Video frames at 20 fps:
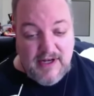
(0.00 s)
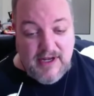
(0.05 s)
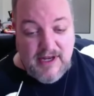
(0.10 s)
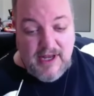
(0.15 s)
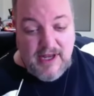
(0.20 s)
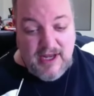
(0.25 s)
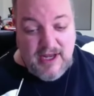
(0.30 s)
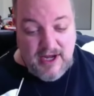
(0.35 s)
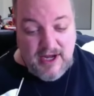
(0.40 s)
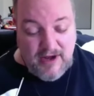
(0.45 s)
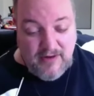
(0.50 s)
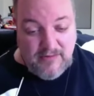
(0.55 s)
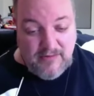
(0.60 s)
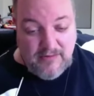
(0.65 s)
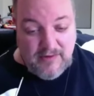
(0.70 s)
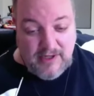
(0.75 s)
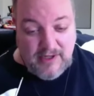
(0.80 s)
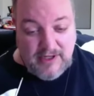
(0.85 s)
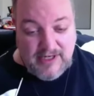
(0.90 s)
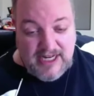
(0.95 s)
you know,
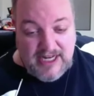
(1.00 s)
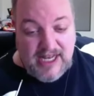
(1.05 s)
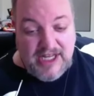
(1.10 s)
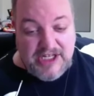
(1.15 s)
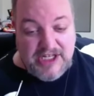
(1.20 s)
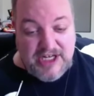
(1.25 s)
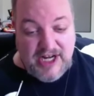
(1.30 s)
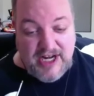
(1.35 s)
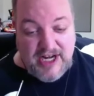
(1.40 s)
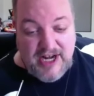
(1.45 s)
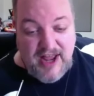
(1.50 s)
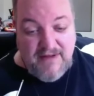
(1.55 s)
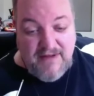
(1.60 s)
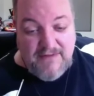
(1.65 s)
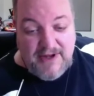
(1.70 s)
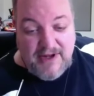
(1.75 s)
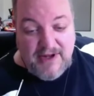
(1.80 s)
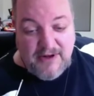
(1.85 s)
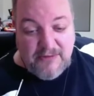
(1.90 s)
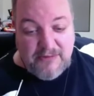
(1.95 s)
diligent enough,
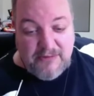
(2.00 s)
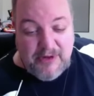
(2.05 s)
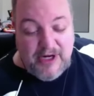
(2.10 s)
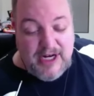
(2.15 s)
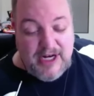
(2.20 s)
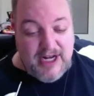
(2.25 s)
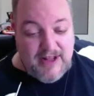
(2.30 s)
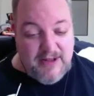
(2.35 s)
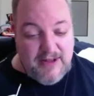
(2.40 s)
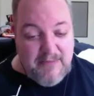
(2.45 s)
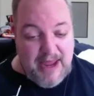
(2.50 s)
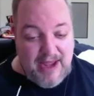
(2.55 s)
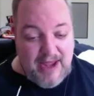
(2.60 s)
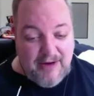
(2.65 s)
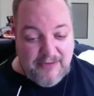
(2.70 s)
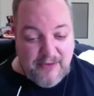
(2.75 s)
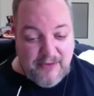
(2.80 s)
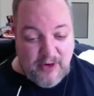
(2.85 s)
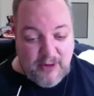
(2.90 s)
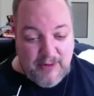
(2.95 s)
he'll put it in the mail
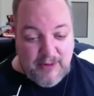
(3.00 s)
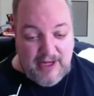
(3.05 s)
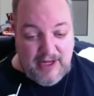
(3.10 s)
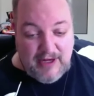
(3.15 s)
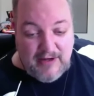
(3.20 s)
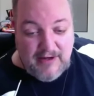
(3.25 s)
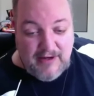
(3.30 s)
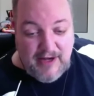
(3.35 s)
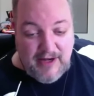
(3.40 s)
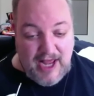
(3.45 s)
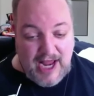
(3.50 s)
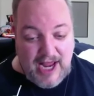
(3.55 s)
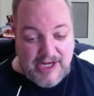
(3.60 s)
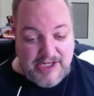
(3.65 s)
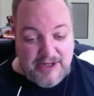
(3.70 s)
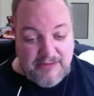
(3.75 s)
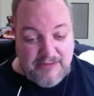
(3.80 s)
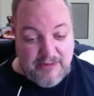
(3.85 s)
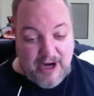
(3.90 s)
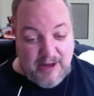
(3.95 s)
for me. And I
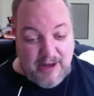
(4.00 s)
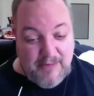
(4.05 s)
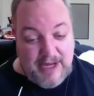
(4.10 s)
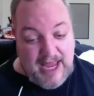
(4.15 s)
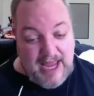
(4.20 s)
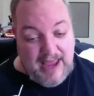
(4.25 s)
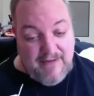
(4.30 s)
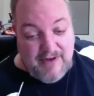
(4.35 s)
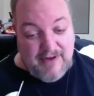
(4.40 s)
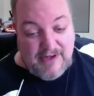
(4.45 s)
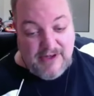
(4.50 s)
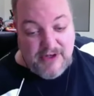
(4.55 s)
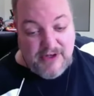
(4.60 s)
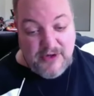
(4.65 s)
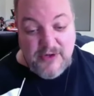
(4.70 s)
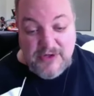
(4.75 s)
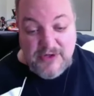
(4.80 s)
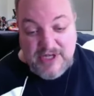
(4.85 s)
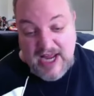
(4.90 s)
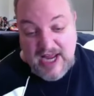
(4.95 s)
should probably have it
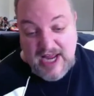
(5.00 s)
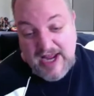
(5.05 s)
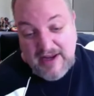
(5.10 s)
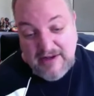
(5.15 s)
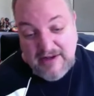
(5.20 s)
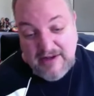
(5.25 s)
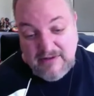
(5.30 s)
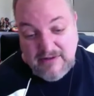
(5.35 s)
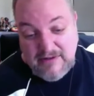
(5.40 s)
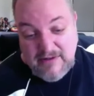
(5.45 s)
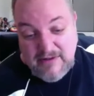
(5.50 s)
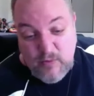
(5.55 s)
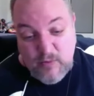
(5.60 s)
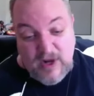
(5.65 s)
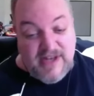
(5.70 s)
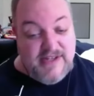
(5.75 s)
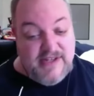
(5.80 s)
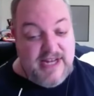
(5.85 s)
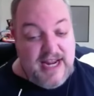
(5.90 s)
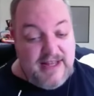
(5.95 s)
Tuesday,
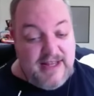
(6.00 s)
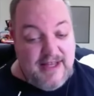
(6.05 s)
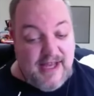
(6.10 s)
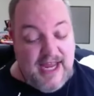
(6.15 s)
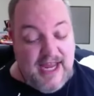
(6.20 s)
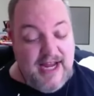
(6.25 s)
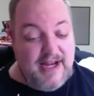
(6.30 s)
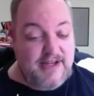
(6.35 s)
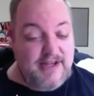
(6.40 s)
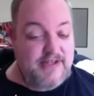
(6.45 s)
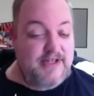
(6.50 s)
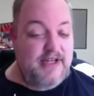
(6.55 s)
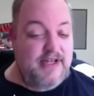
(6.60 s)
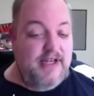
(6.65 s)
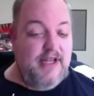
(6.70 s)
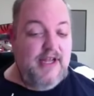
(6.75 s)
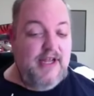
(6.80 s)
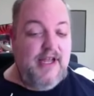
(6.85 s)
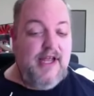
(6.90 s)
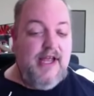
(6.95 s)
Wednesday at the latest.
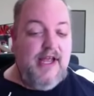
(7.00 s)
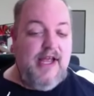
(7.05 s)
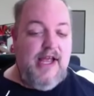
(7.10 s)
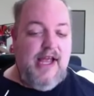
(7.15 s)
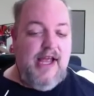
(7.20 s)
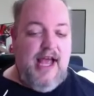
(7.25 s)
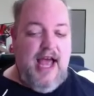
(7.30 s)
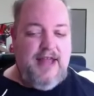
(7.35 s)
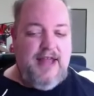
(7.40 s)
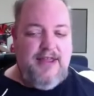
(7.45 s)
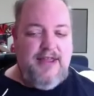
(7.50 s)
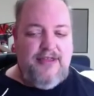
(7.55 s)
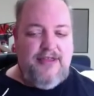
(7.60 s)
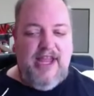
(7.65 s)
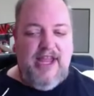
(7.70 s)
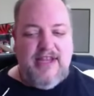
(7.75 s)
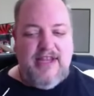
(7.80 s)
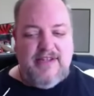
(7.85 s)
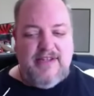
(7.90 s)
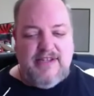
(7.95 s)
Uh, the thing
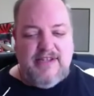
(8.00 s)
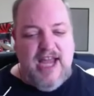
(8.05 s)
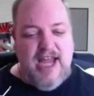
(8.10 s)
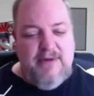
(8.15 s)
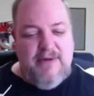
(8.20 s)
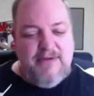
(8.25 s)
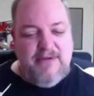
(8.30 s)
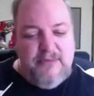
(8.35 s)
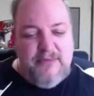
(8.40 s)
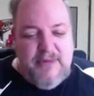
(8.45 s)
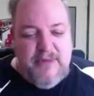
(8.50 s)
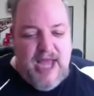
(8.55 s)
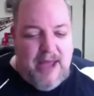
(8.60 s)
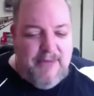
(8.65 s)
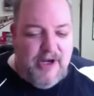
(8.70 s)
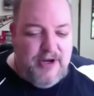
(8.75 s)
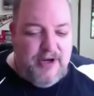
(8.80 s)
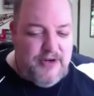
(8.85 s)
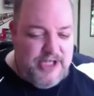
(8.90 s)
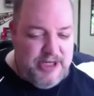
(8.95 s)
is, it's coming from
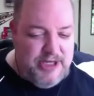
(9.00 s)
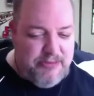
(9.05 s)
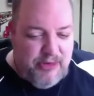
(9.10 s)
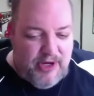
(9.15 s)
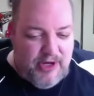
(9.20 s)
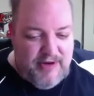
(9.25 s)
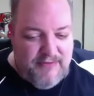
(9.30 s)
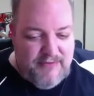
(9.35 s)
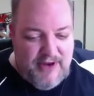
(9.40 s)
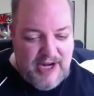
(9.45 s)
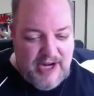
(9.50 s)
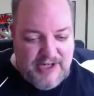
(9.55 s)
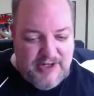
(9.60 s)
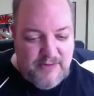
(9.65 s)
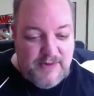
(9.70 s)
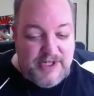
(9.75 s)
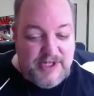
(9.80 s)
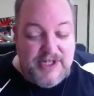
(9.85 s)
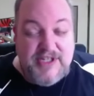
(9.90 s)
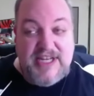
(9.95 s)
Yamaguchi Prefecture,
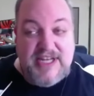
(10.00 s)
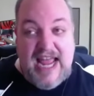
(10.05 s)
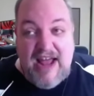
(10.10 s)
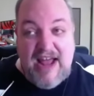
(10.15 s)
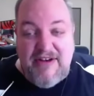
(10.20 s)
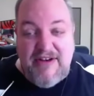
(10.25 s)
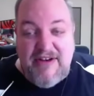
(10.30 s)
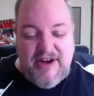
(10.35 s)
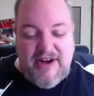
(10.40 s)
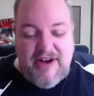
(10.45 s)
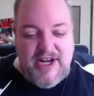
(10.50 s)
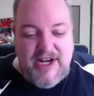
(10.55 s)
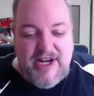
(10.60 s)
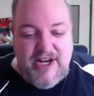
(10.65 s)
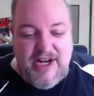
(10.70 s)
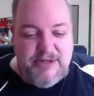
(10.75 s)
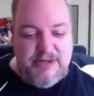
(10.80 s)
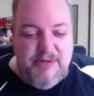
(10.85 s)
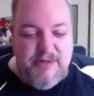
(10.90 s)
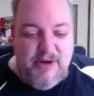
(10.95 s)
which is down near
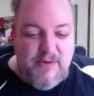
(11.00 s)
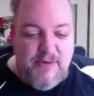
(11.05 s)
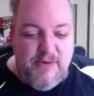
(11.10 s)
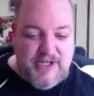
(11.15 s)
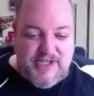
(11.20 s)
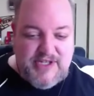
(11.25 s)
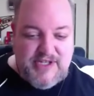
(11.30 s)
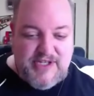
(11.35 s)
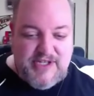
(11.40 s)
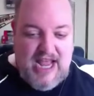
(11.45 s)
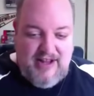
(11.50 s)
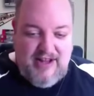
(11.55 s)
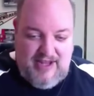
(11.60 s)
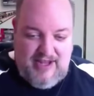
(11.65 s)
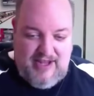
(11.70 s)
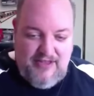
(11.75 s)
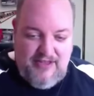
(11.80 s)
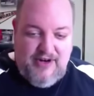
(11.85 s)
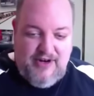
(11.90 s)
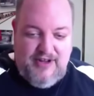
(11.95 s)
Hiroshima, which is down at the
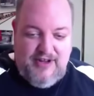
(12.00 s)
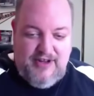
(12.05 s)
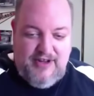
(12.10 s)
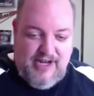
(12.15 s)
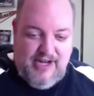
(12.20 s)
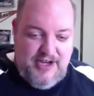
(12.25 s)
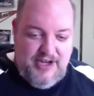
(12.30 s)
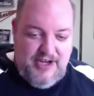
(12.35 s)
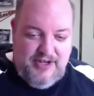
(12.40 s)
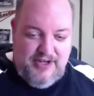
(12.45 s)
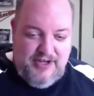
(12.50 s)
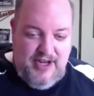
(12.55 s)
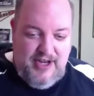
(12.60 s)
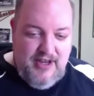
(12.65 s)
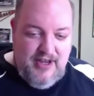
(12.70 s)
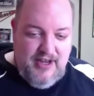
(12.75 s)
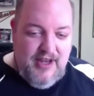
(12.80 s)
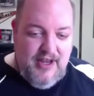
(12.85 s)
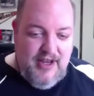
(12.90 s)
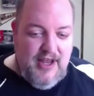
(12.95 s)
other end of the country.
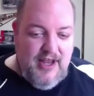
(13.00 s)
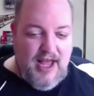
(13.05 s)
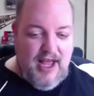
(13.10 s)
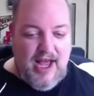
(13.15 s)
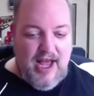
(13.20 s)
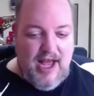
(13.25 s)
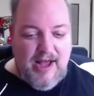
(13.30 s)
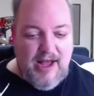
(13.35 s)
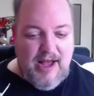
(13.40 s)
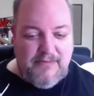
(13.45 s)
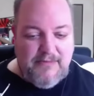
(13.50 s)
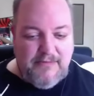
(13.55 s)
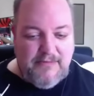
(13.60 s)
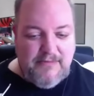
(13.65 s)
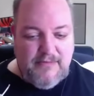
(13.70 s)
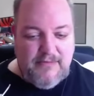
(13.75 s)
Um,